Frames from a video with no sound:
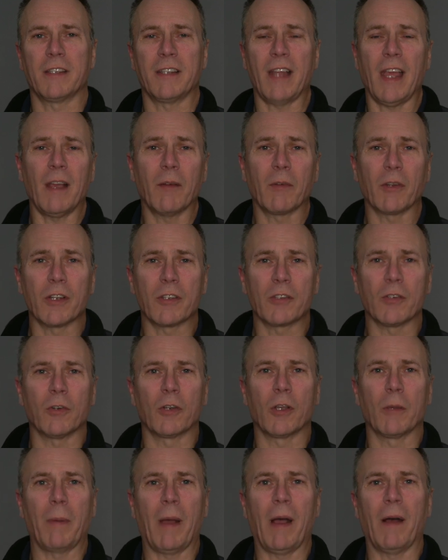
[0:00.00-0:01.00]
today I'm going to
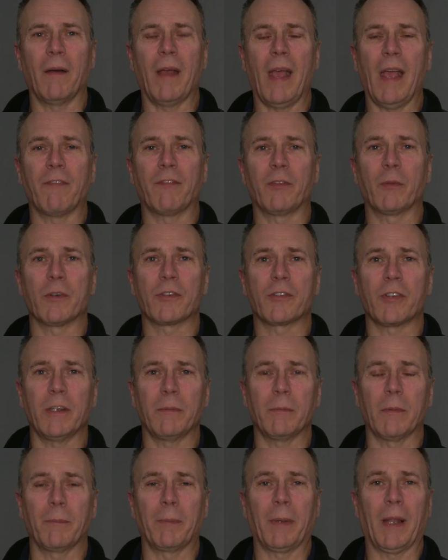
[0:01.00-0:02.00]
talk about effluent
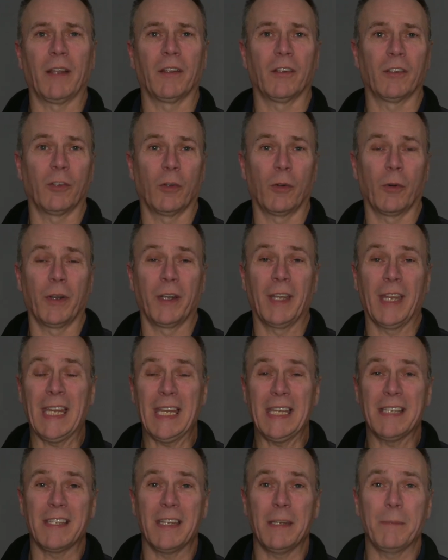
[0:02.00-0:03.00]
treatment plants, or an
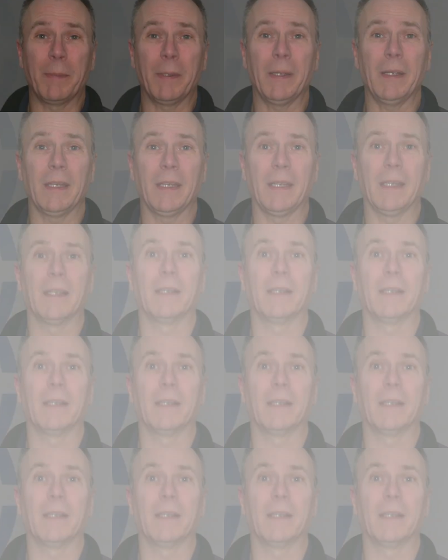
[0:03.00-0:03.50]
ETP.